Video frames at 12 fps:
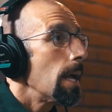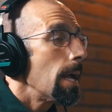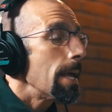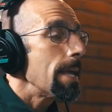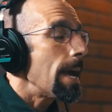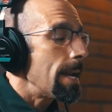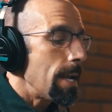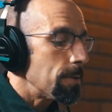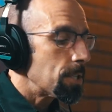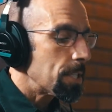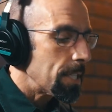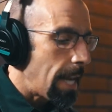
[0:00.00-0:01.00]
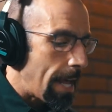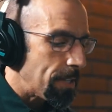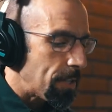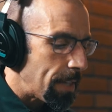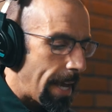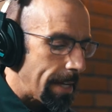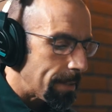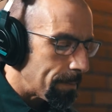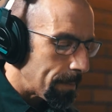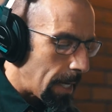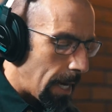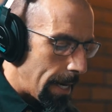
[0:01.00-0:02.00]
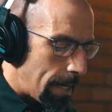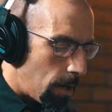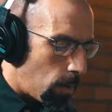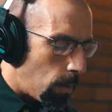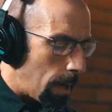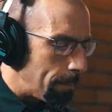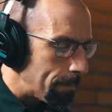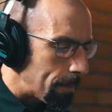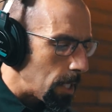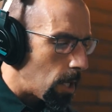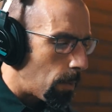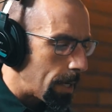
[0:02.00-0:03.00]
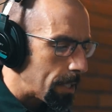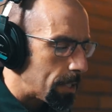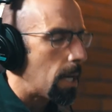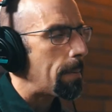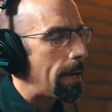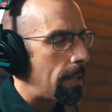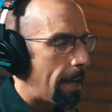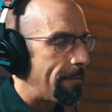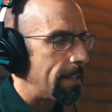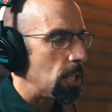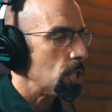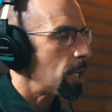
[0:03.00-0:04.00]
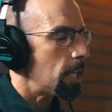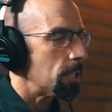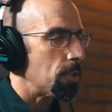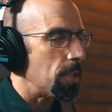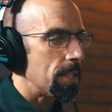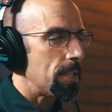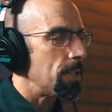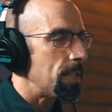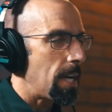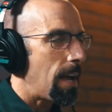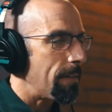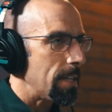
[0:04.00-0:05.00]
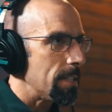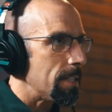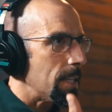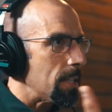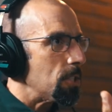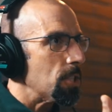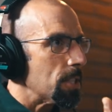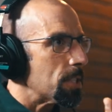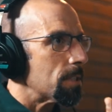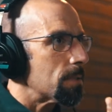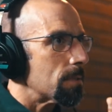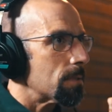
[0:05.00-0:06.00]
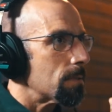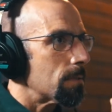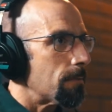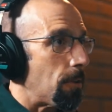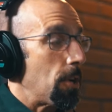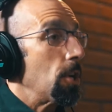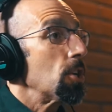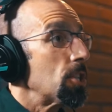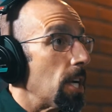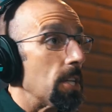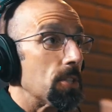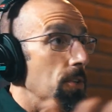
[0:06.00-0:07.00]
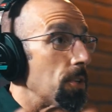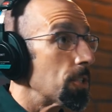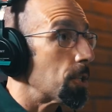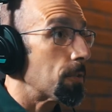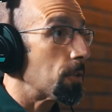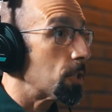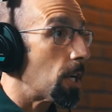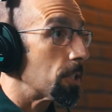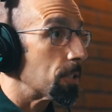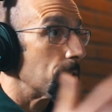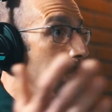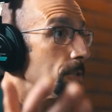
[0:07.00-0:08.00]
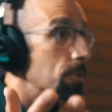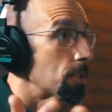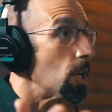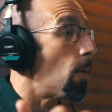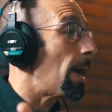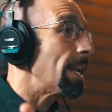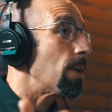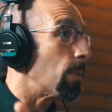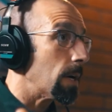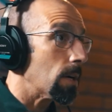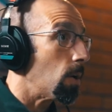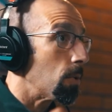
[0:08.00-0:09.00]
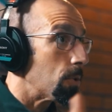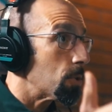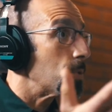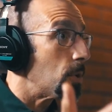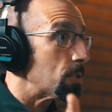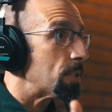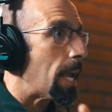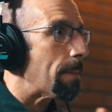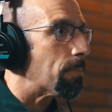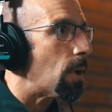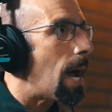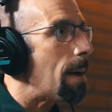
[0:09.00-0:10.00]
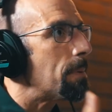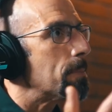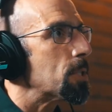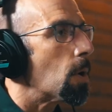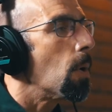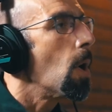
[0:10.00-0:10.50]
Yeah, and I was just going to ask you that, and I know, when you talk about life in a shelter, this isn't obviously just for your shelter. This is for shelters, anywhere go through those same problems. So